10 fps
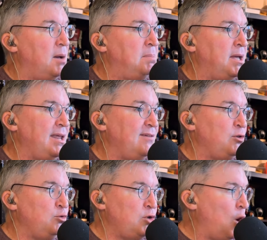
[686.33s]
But if
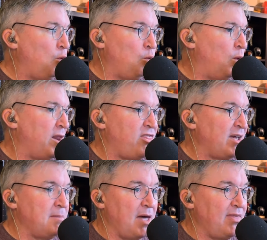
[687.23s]
you don't want to
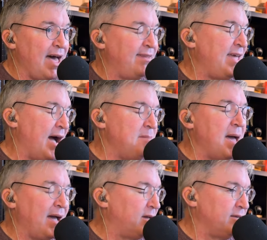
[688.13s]
think about that, and the
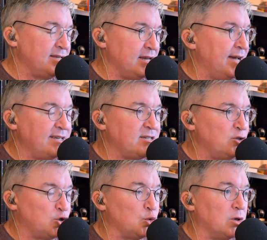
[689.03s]
iMac is nice,
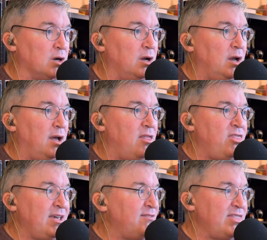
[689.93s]
sure,
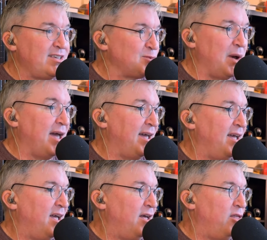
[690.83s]
think of it this way
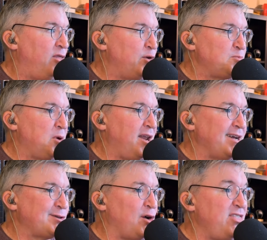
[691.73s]
those
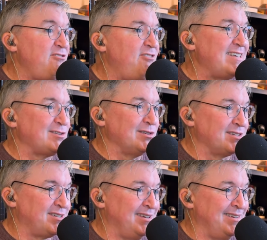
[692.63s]
products are the
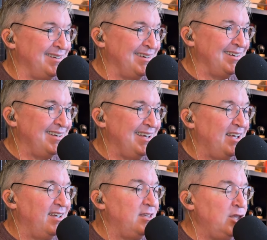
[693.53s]
vessels
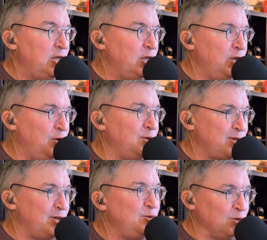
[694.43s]

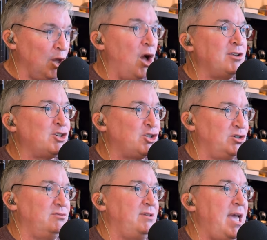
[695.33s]
used to
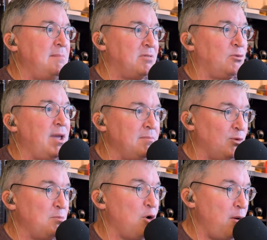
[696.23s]
launch M3,
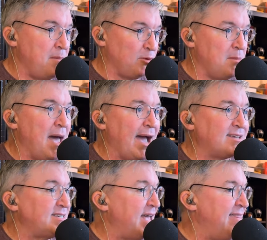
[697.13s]
M3 Pro, M3
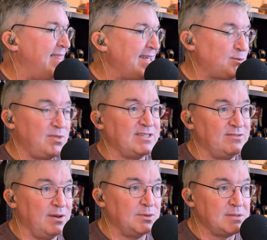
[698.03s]
Max. And that's what this
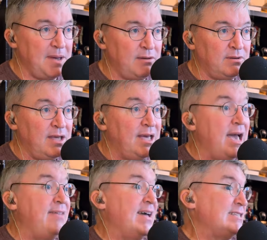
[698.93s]
event was about.
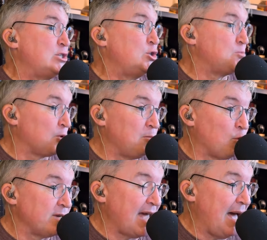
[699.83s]
And that's super
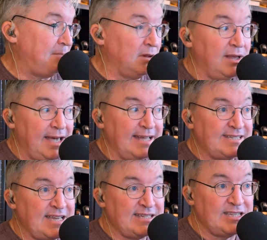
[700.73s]
important to Apple. It
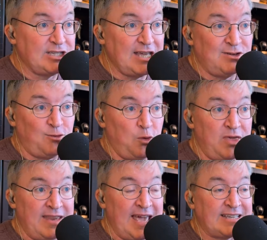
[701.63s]
sets the stage for
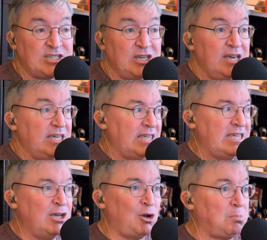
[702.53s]
the next
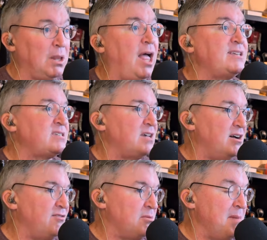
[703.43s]
year plus
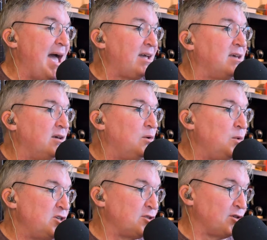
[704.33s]
of the Mac,
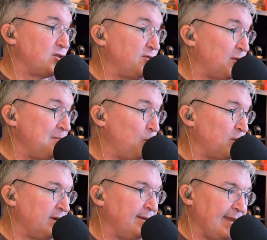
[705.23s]
which is also very
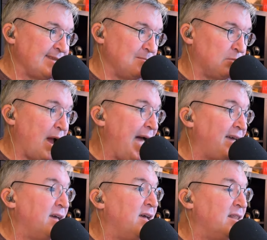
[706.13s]
important. Let's them
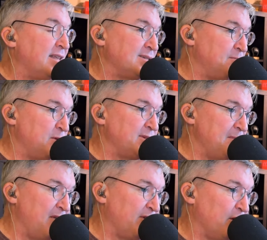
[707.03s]
brag, let's them boast
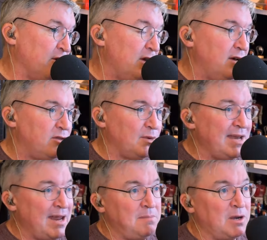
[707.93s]
about their three
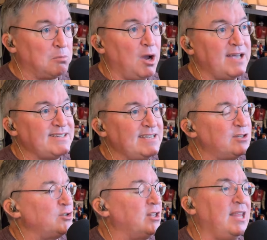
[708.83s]
nanometer process.
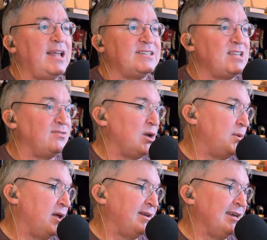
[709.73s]
There's a lot of stuff
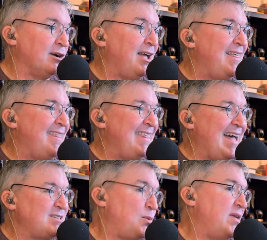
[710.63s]
going on here.
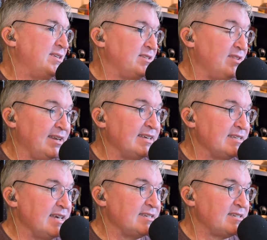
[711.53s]
That's why this event
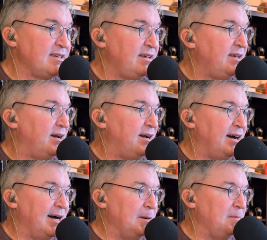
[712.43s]
exists.
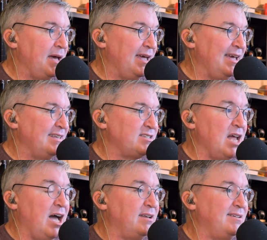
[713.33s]
Um, it's
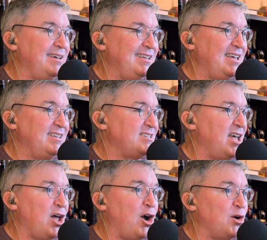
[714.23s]
not it's
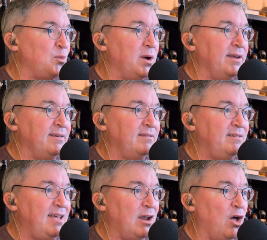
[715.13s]
not a hard one
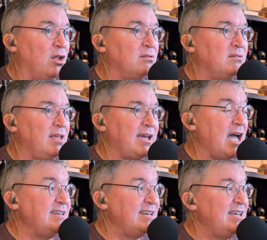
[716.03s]
at all. Like
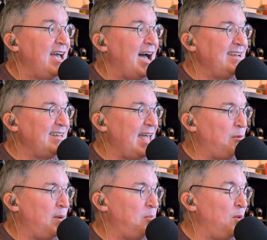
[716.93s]
I did, I did
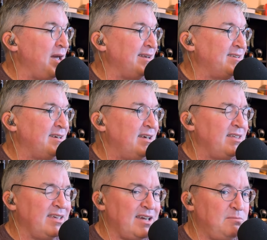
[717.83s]
at one point.
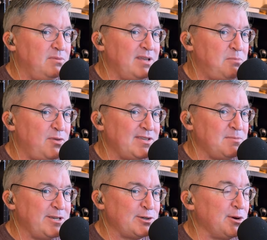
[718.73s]
I think I did. I put this
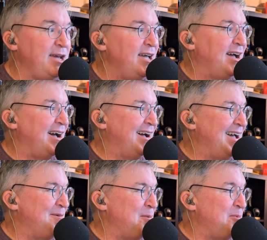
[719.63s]
in my story. Uh,
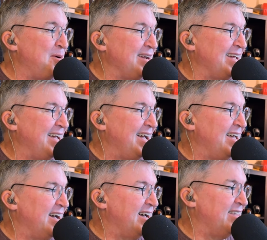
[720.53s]
at one point,
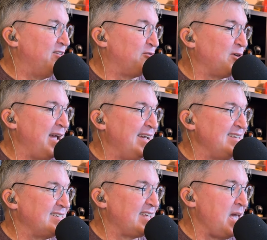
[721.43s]
uh, the
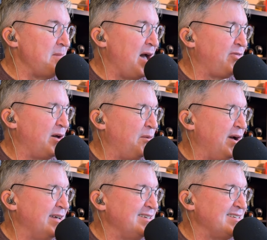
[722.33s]
phrase came out that
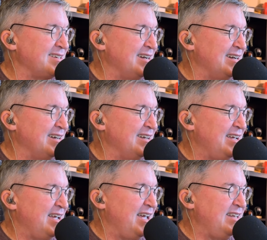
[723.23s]
was, uh,
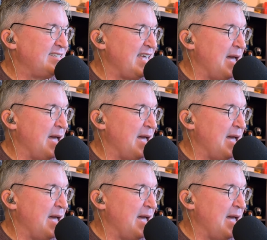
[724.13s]
"It's the